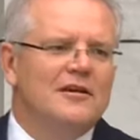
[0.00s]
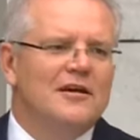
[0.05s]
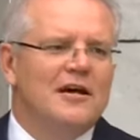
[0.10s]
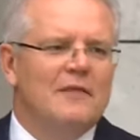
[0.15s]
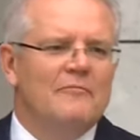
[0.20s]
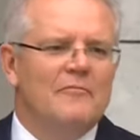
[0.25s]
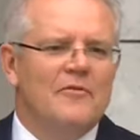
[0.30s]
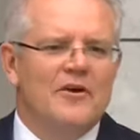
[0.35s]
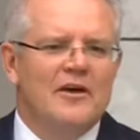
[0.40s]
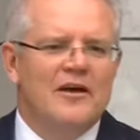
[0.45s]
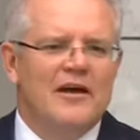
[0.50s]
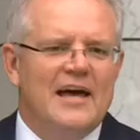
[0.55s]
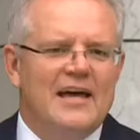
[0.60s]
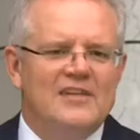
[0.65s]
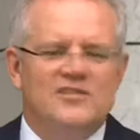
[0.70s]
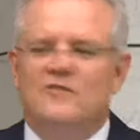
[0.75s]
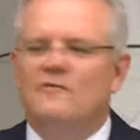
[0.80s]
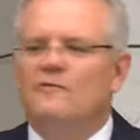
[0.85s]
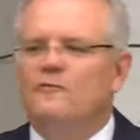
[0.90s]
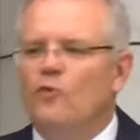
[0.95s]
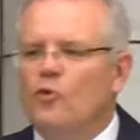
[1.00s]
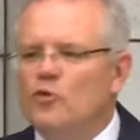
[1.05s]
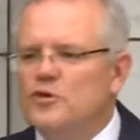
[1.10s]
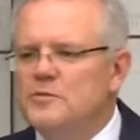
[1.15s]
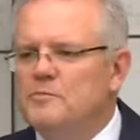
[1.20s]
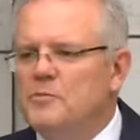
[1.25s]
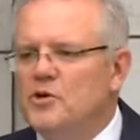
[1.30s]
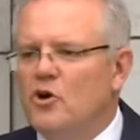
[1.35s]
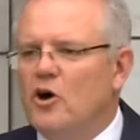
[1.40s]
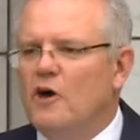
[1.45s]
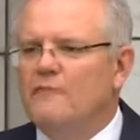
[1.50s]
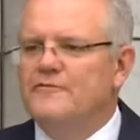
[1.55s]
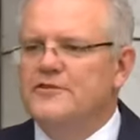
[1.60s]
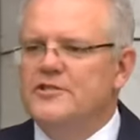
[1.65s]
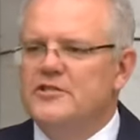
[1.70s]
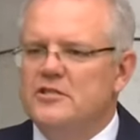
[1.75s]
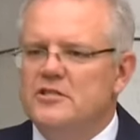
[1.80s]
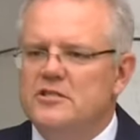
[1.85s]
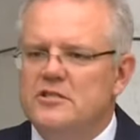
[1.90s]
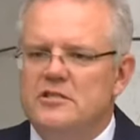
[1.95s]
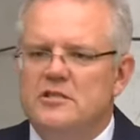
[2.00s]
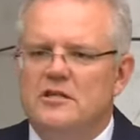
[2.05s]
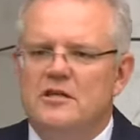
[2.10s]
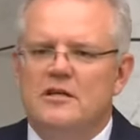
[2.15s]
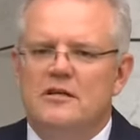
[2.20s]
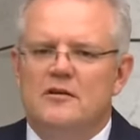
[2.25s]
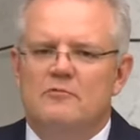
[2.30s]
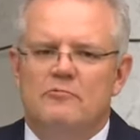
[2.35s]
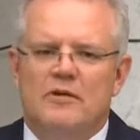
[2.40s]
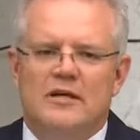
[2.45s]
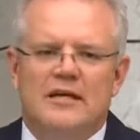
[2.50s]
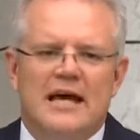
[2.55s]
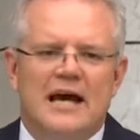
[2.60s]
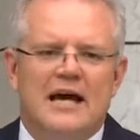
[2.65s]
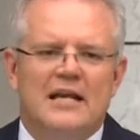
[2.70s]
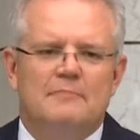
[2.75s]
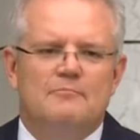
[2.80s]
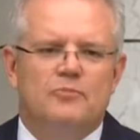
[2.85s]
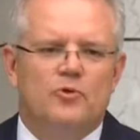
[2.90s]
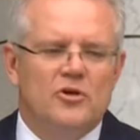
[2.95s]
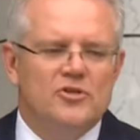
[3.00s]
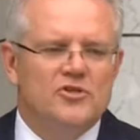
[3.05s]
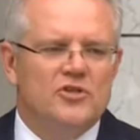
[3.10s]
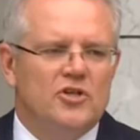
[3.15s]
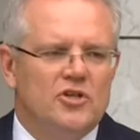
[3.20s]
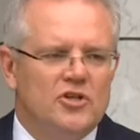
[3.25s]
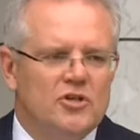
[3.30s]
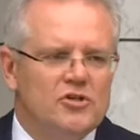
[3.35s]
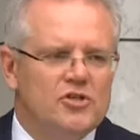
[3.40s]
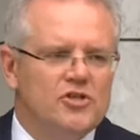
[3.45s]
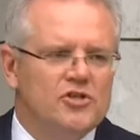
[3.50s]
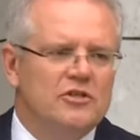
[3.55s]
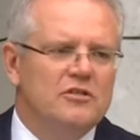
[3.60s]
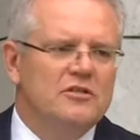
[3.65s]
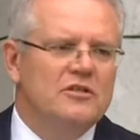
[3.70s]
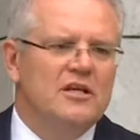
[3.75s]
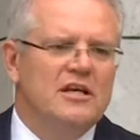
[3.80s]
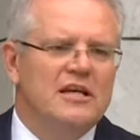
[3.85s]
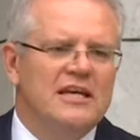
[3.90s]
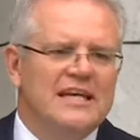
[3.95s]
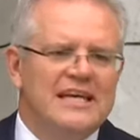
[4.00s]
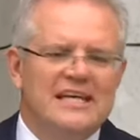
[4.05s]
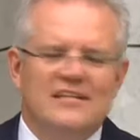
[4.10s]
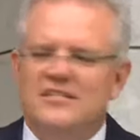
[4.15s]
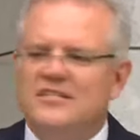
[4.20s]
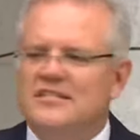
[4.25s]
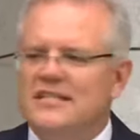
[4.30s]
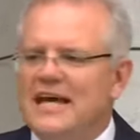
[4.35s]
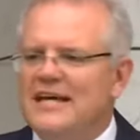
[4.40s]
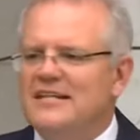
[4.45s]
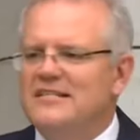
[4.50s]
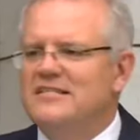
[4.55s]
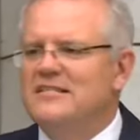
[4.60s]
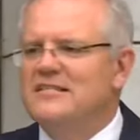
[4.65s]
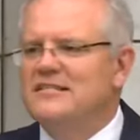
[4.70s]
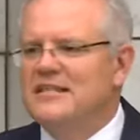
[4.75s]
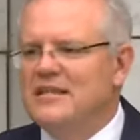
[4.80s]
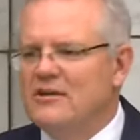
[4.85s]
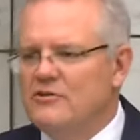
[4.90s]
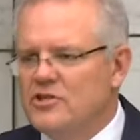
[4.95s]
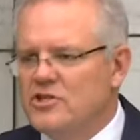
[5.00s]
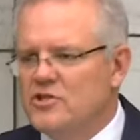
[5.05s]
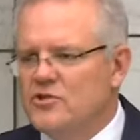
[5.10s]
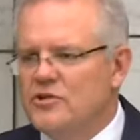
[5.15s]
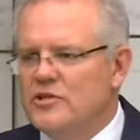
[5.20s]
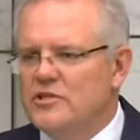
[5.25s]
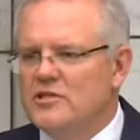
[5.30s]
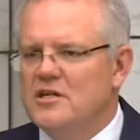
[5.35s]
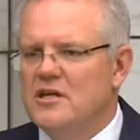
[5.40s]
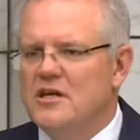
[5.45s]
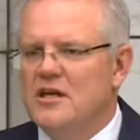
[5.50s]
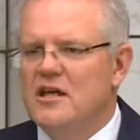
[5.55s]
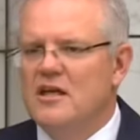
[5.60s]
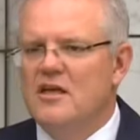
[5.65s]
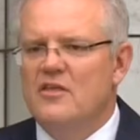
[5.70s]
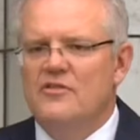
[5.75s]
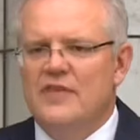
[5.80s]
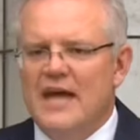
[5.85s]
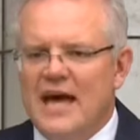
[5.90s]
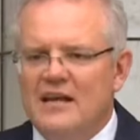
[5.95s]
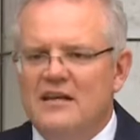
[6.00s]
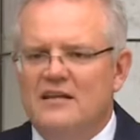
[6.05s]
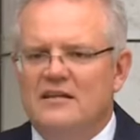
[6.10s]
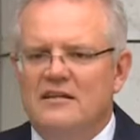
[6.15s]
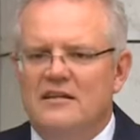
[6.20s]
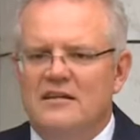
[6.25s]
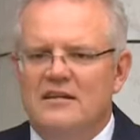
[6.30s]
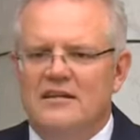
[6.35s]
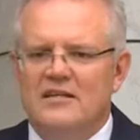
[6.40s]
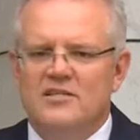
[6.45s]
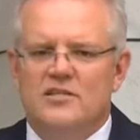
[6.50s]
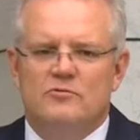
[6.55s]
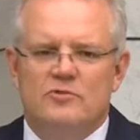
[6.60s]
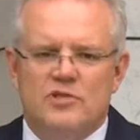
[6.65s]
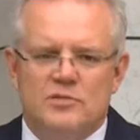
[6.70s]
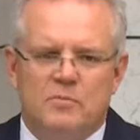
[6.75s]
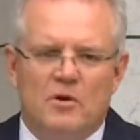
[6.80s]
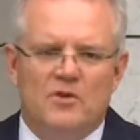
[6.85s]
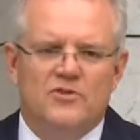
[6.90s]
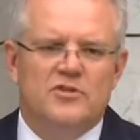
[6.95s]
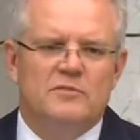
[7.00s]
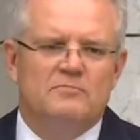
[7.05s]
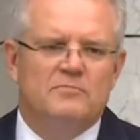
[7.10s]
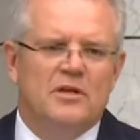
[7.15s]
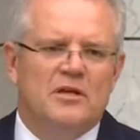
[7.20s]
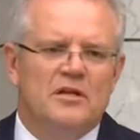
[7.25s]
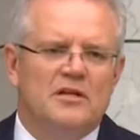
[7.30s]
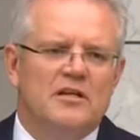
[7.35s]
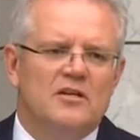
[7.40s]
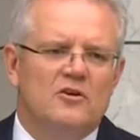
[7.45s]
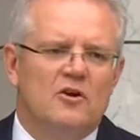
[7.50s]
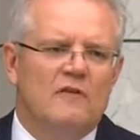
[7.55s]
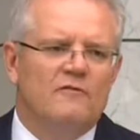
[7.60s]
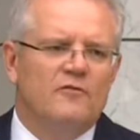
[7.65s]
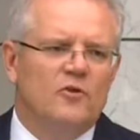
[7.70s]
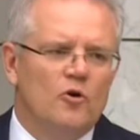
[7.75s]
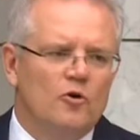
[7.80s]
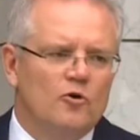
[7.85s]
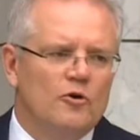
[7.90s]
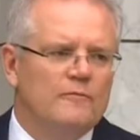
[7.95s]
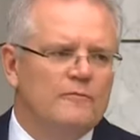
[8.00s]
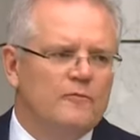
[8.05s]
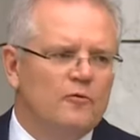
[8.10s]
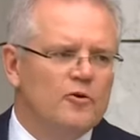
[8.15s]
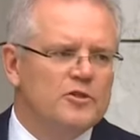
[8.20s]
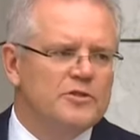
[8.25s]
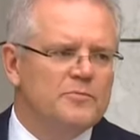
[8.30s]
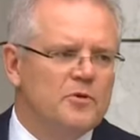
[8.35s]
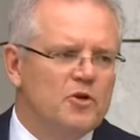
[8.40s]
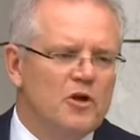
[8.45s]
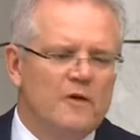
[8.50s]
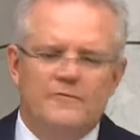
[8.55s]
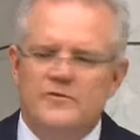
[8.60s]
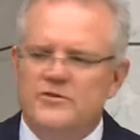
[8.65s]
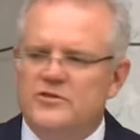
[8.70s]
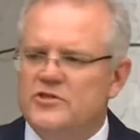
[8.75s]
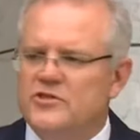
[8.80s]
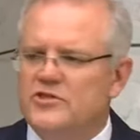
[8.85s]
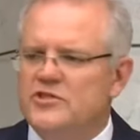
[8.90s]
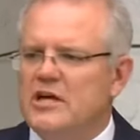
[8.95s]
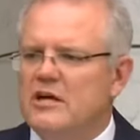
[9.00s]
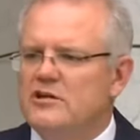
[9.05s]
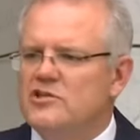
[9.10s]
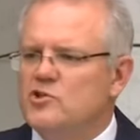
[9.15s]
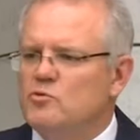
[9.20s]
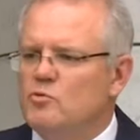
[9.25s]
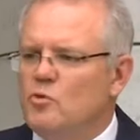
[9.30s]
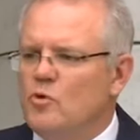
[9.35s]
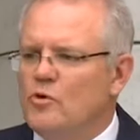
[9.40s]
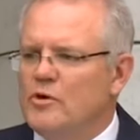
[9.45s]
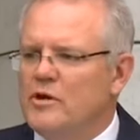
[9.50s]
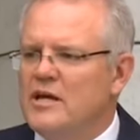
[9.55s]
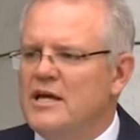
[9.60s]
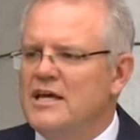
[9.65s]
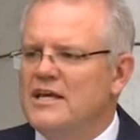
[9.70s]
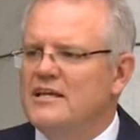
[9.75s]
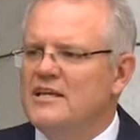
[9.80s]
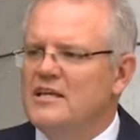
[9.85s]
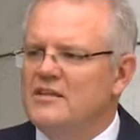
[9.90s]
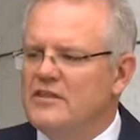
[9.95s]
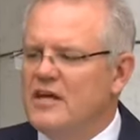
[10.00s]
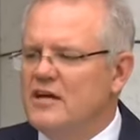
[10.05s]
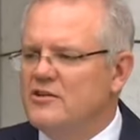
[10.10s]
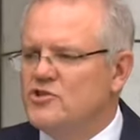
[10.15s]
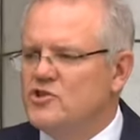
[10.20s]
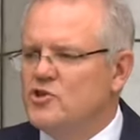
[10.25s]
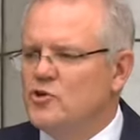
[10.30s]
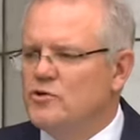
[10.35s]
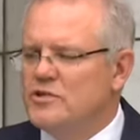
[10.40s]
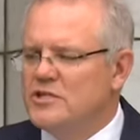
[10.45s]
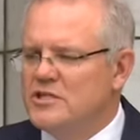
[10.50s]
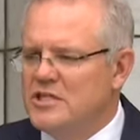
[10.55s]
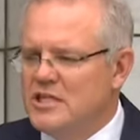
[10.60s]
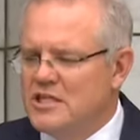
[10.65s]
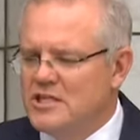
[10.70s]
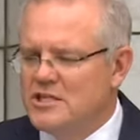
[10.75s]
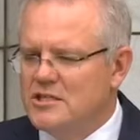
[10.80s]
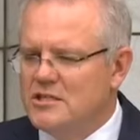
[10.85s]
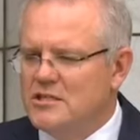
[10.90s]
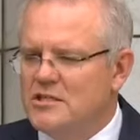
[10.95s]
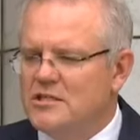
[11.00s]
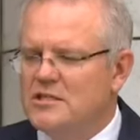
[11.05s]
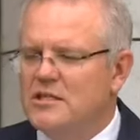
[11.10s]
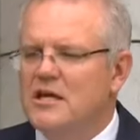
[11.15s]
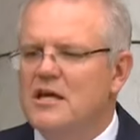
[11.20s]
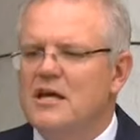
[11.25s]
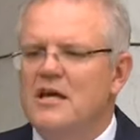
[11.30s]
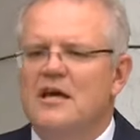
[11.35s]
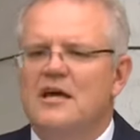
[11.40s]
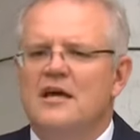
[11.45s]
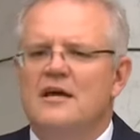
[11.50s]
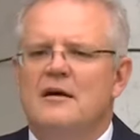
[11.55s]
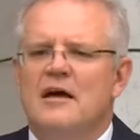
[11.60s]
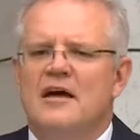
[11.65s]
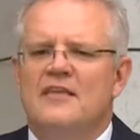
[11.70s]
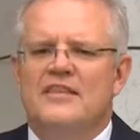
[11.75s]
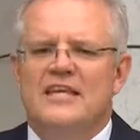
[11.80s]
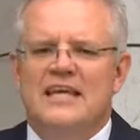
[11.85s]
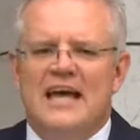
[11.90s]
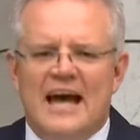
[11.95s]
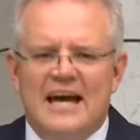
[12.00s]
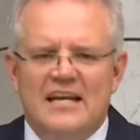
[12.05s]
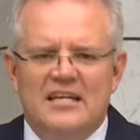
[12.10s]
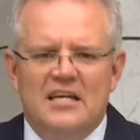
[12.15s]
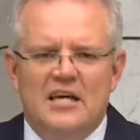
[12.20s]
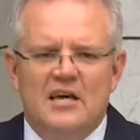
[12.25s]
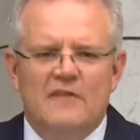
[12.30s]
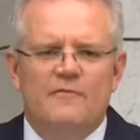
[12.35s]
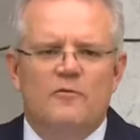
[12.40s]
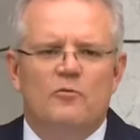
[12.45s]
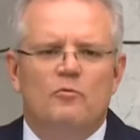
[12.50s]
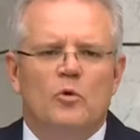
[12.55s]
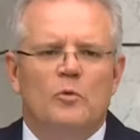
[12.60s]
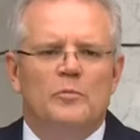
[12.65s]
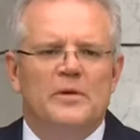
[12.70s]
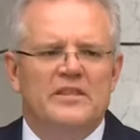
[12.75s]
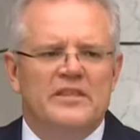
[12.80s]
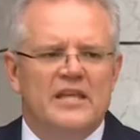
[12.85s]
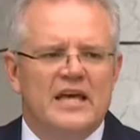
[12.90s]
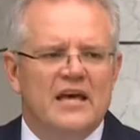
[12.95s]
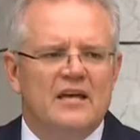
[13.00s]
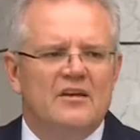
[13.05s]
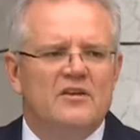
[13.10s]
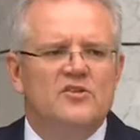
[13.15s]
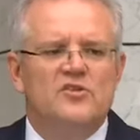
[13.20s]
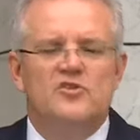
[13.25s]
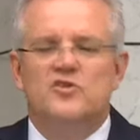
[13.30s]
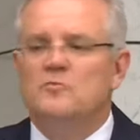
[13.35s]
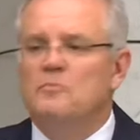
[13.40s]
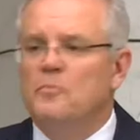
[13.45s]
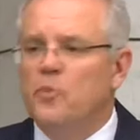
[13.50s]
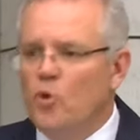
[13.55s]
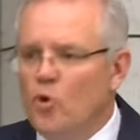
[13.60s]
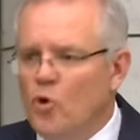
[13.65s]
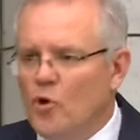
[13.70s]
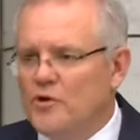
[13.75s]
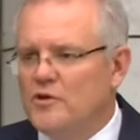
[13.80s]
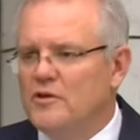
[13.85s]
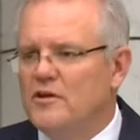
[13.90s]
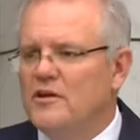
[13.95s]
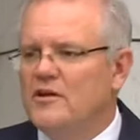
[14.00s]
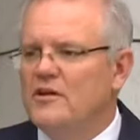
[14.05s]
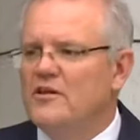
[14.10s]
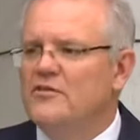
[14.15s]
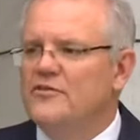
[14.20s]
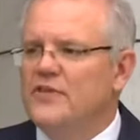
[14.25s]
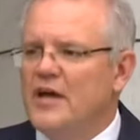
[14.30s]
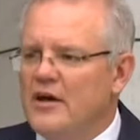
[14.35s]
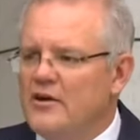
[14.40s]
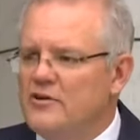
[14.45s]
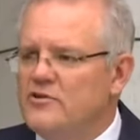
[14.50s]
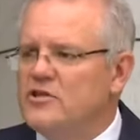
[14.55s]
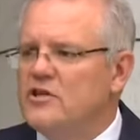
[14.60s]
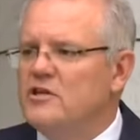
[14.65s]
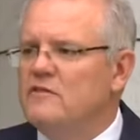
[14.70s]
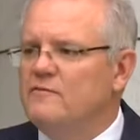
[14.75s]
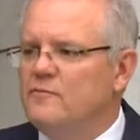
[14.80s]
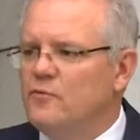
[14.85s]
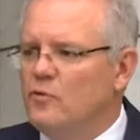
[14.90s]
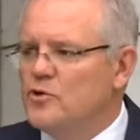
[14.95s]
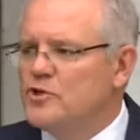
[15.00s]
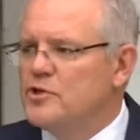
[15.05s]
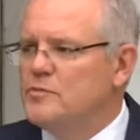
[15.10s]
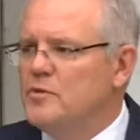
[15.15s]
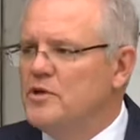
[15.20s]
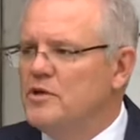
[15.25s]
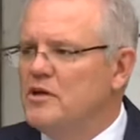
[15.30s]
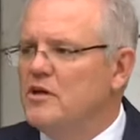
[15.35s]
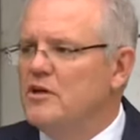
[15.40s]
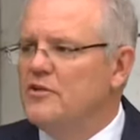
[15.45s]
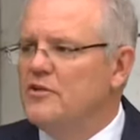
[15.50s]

as enforcement officers regarding prosecution in states and territories. That is the responsibility of law enforcement officers so sworn in those jurisdictions. The ADF will be there to support those enforcement